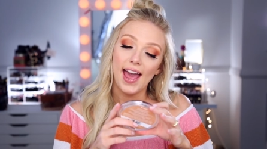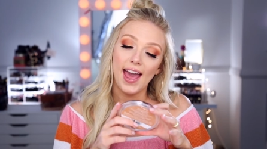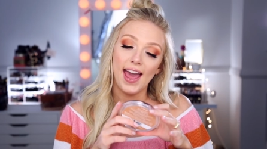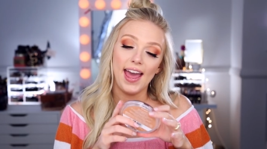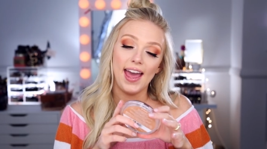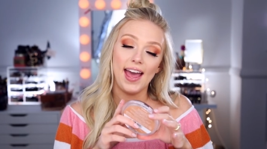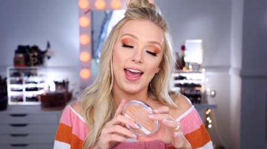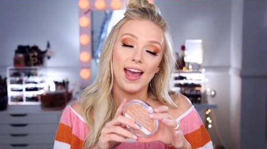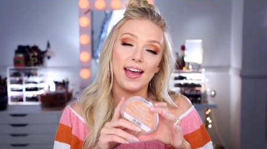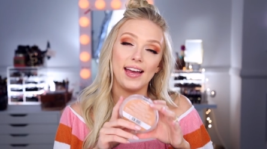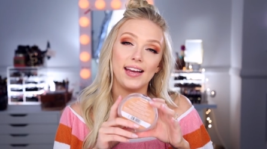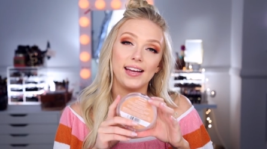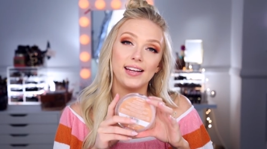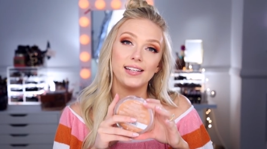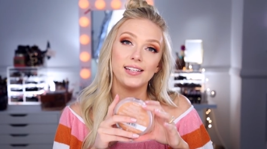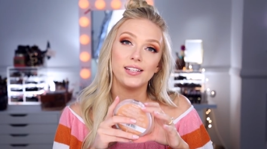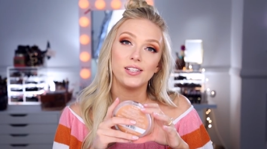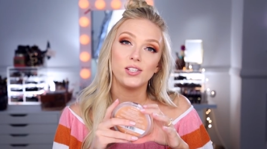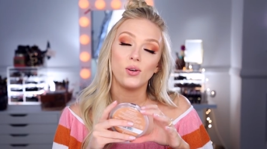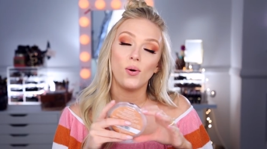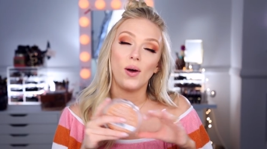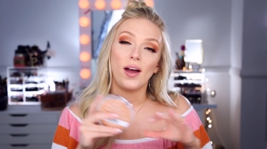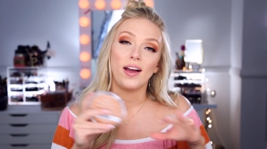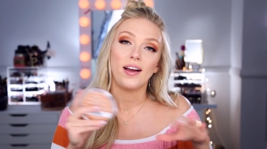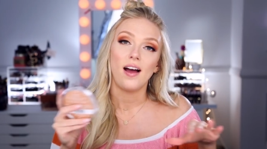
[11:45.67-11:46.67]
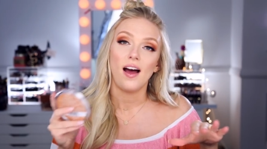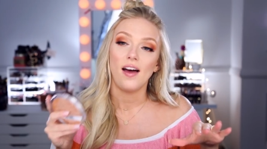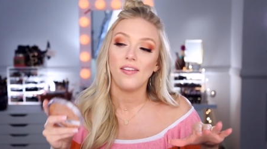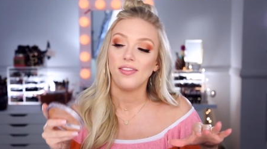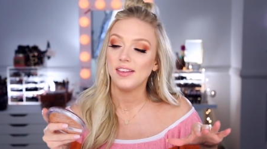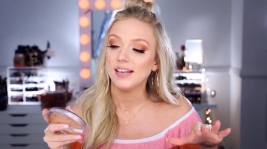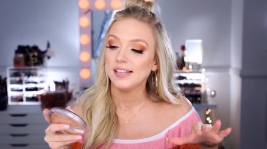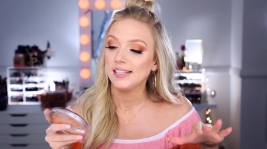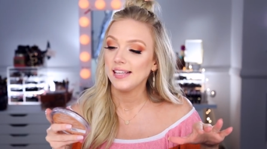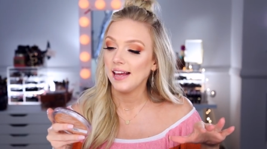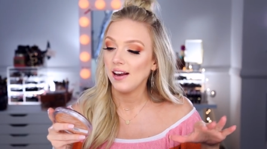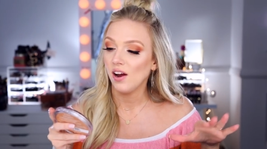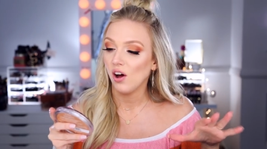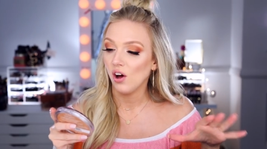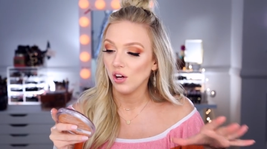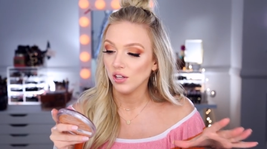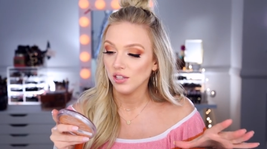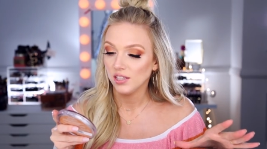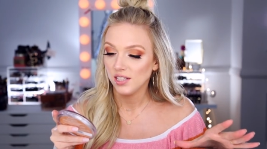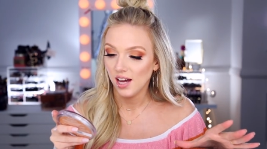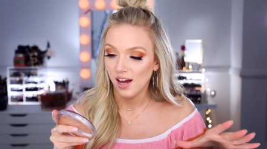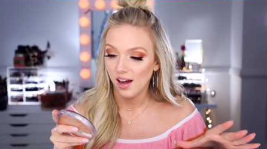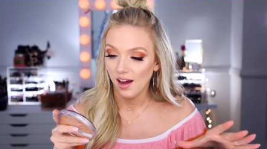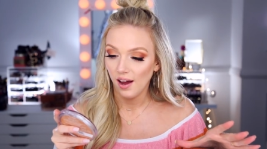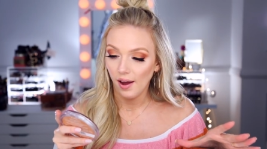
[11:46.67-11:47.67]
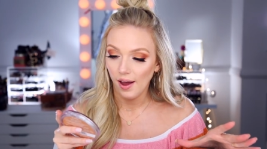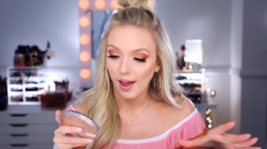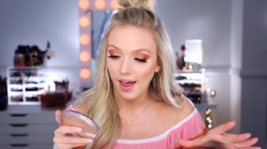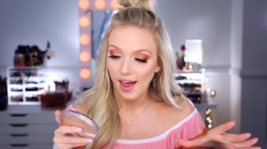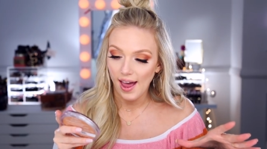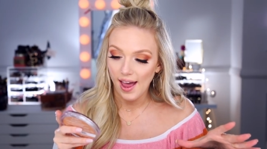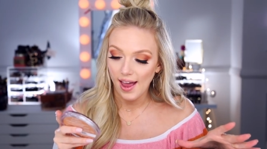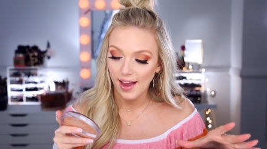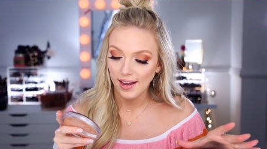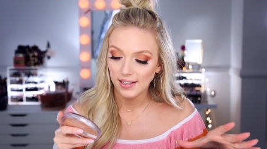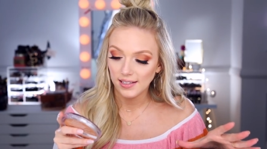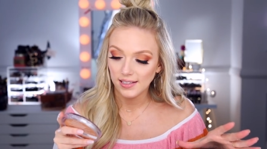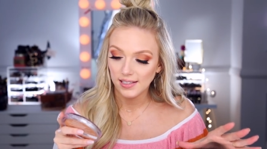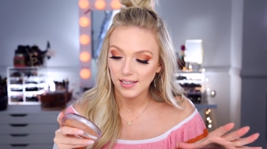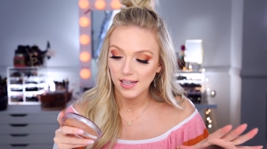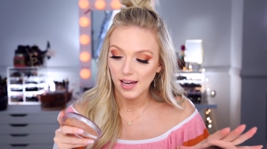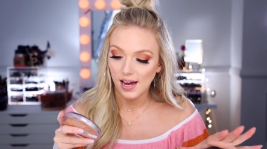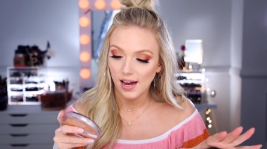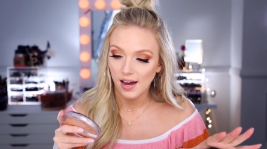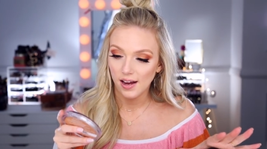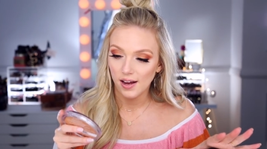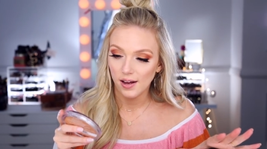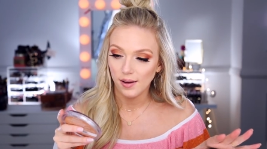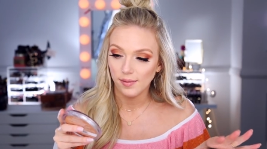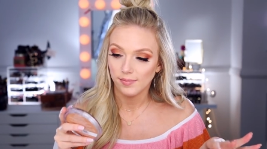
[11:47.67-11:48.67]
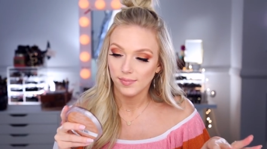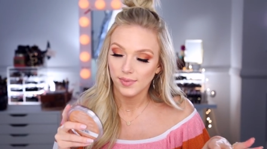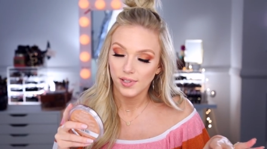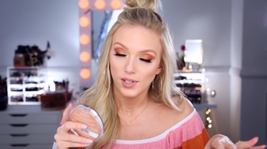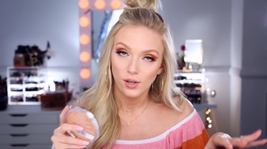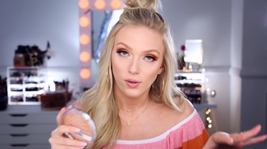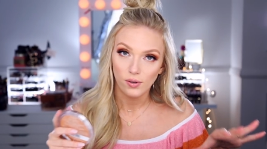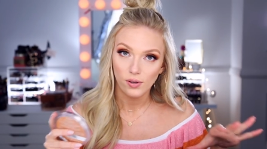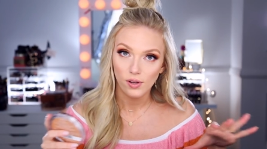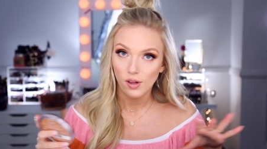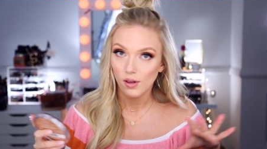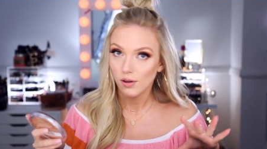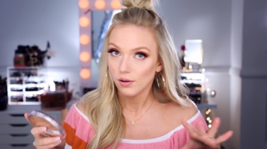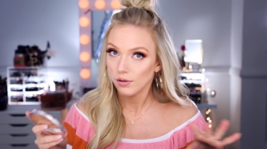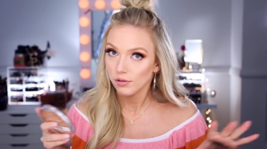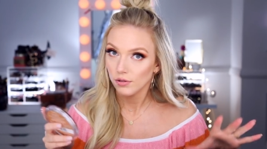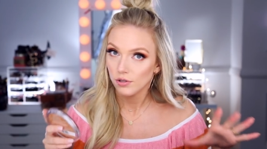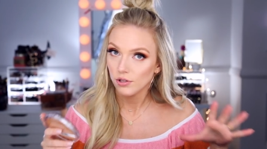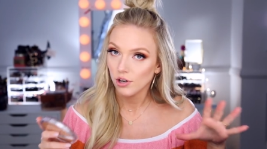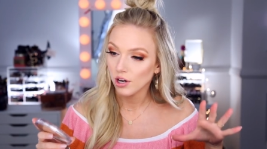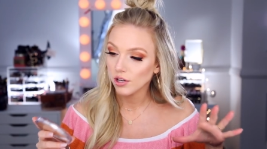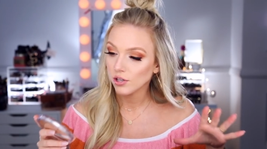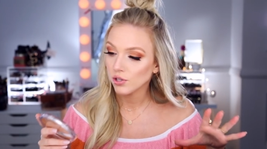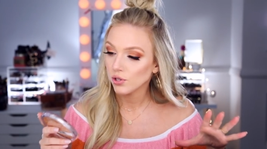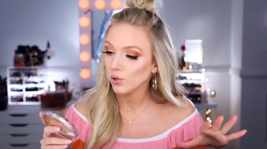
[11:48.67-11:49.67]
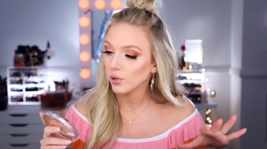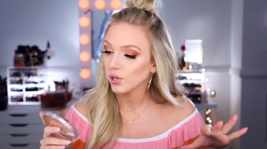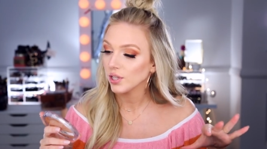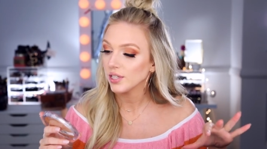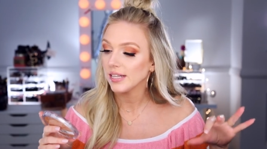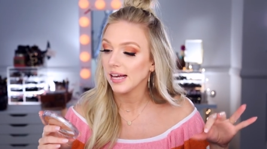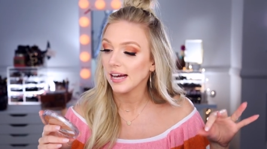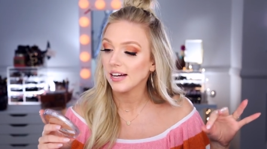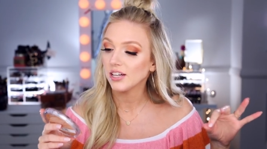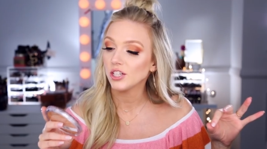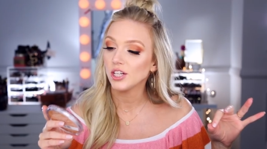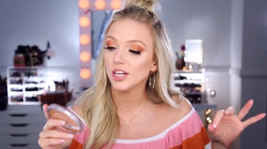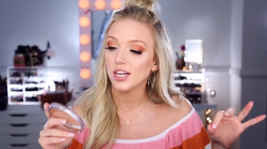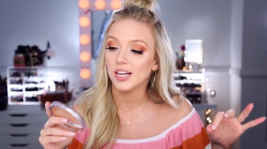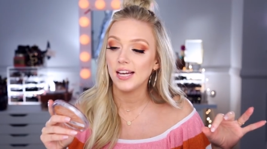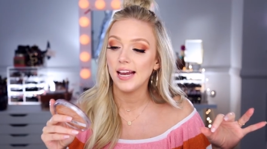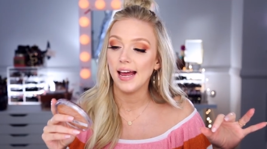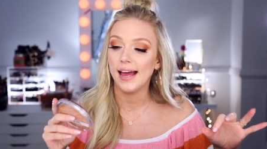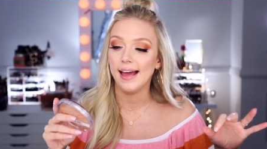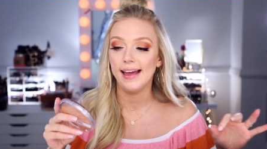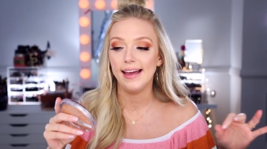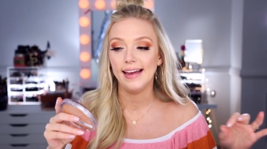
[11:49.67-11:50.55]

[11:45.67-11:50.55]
And so I got this at Ulta and, um, you know, the little drugstore section.